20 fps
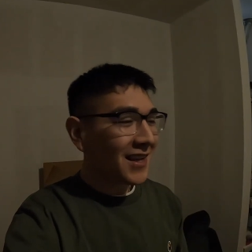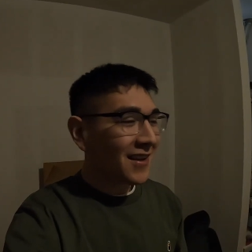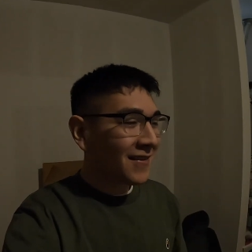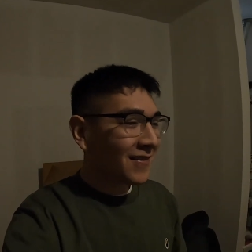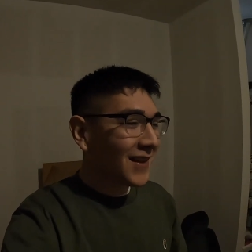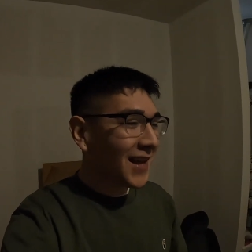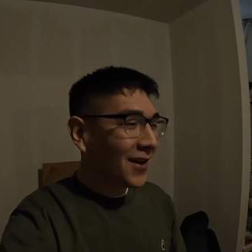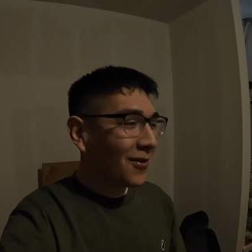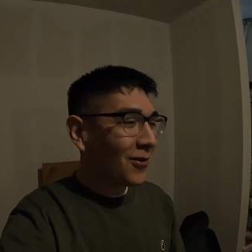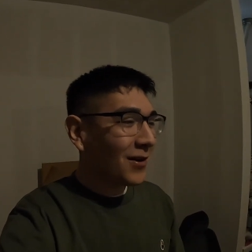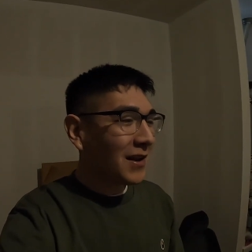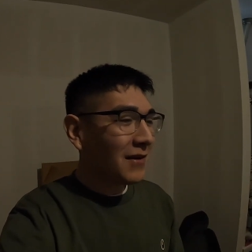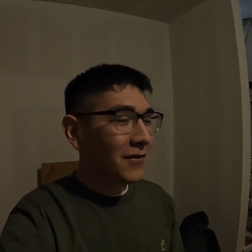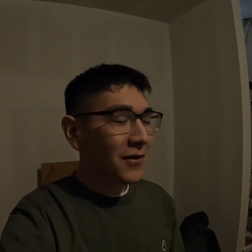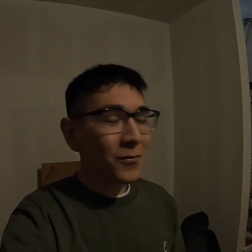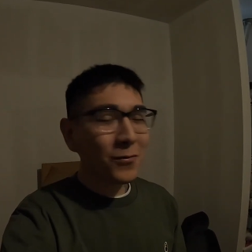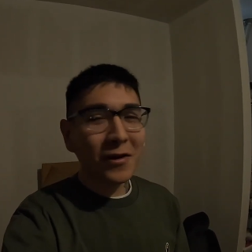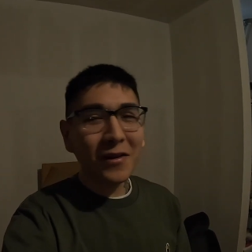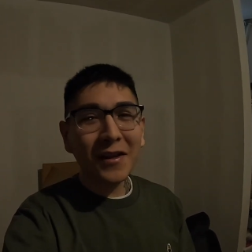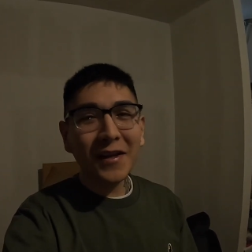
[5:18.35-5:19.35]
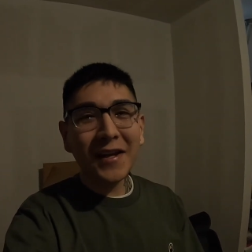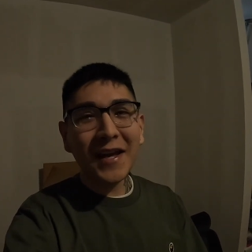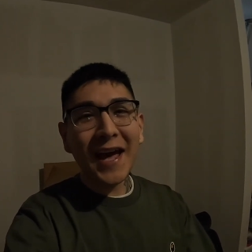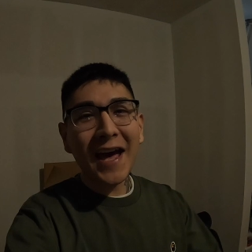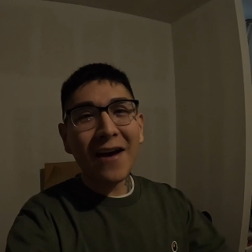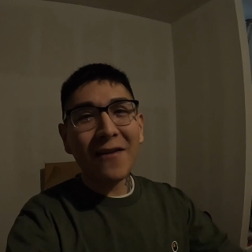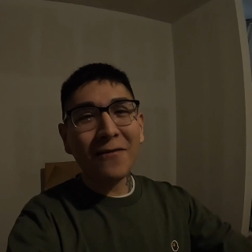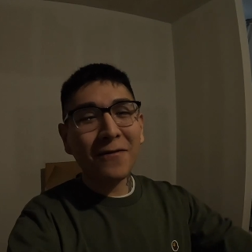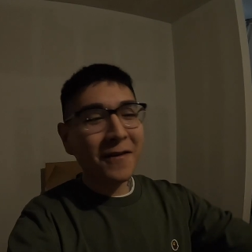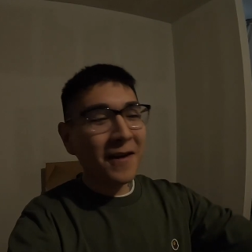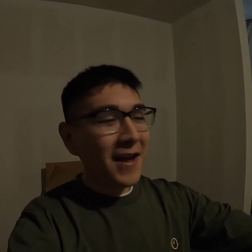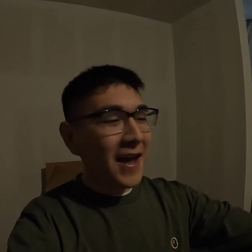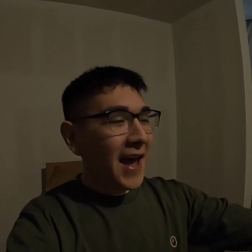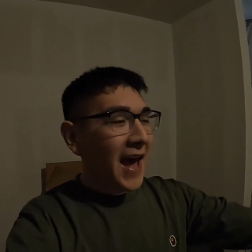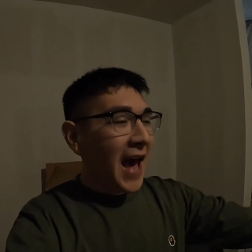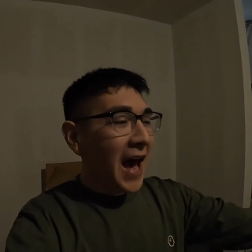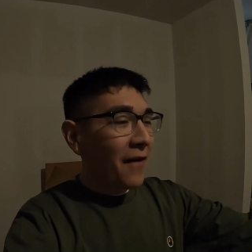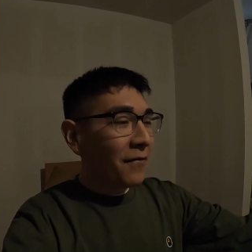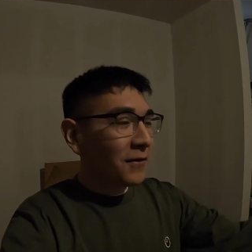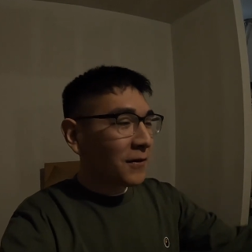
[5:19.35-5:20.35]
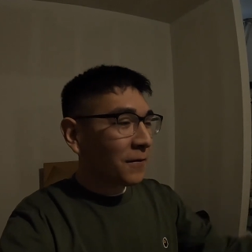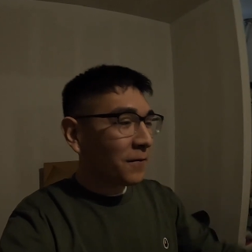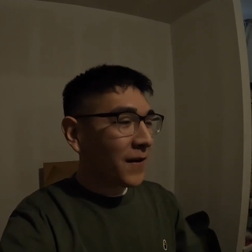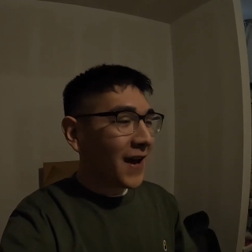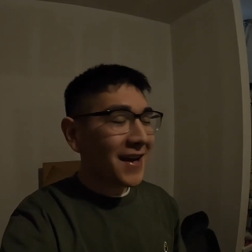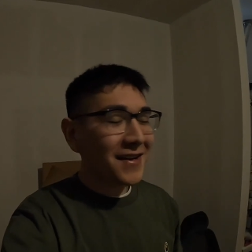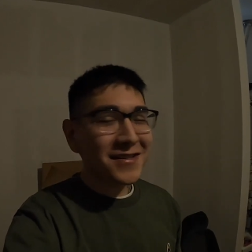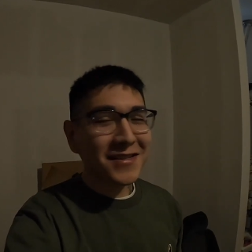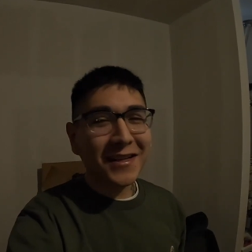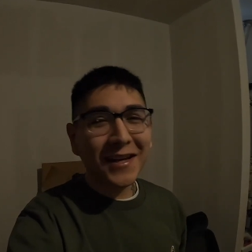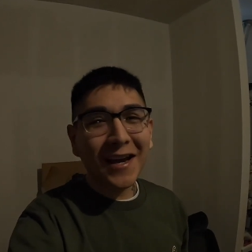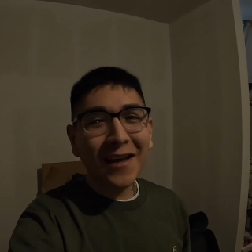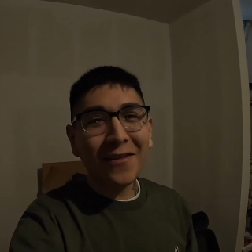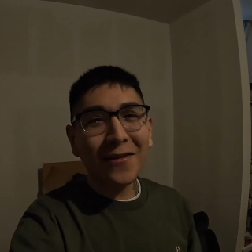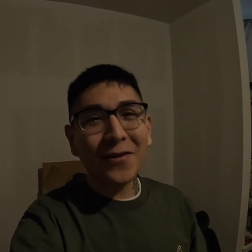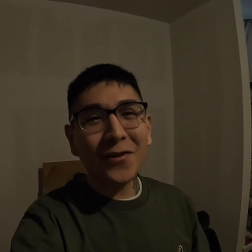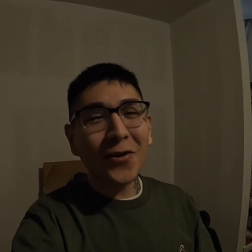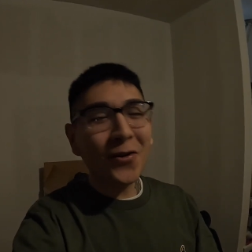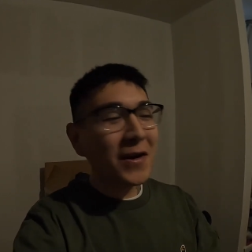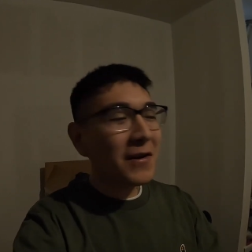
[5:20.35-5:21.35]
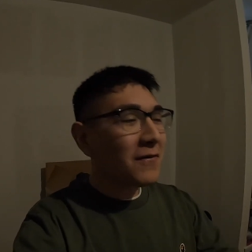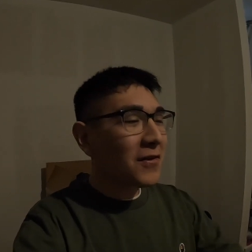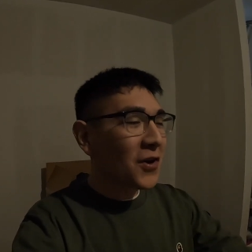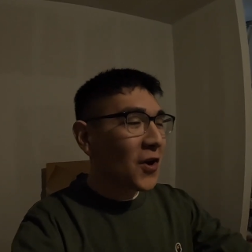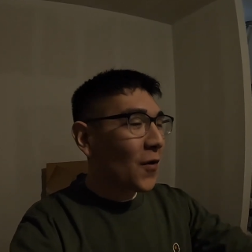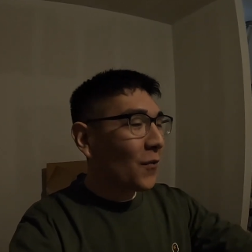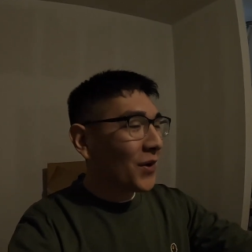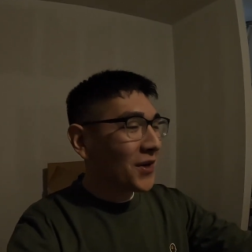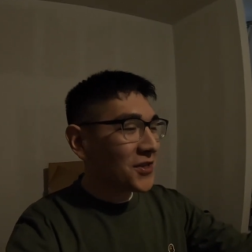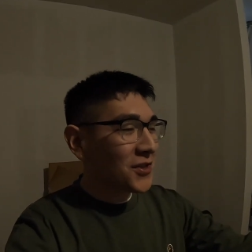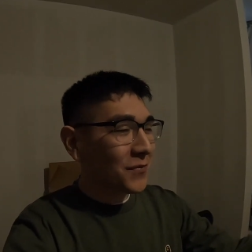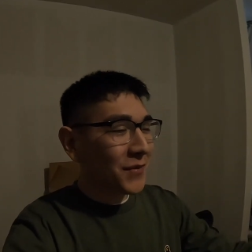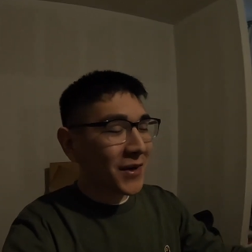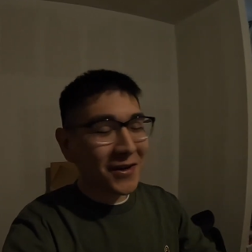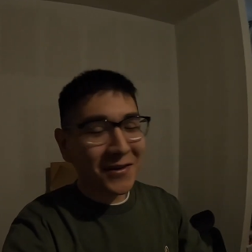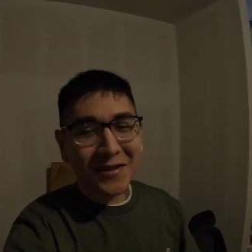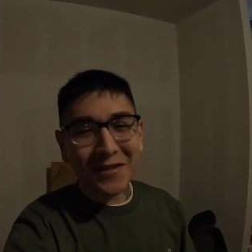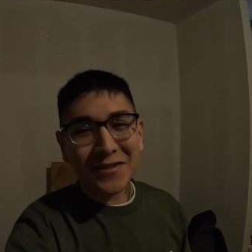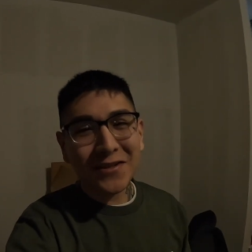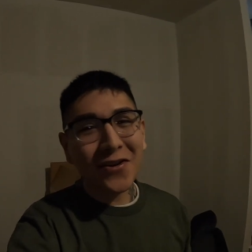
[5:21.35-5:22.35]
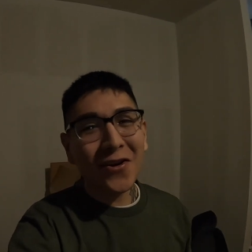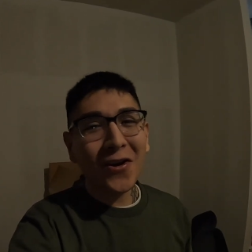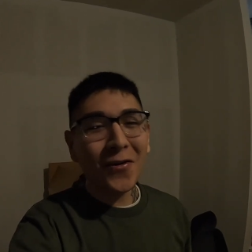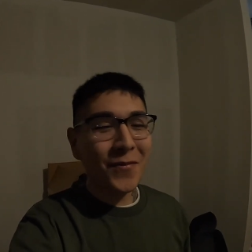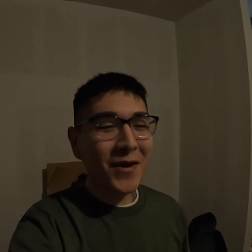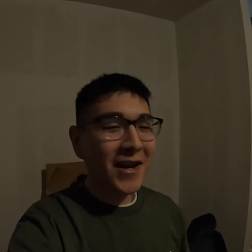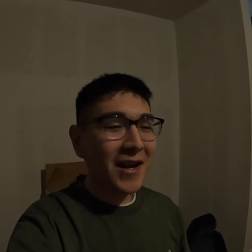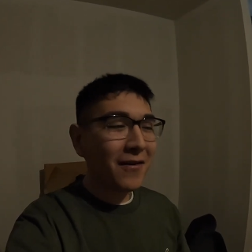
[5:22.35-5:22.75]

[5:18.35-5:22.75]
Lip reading: they don't even really have half the facts together, don't even know much about this car, man.